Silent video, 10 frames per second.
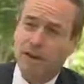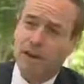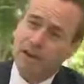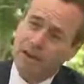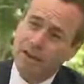
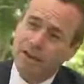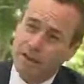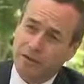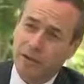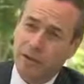uh,
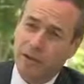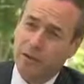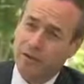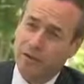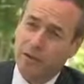indifferent
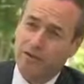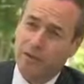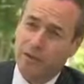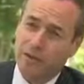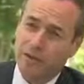English
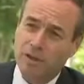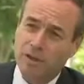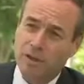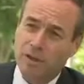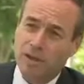
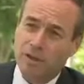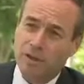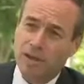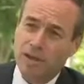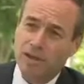performance
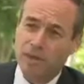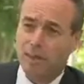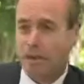on Saturday.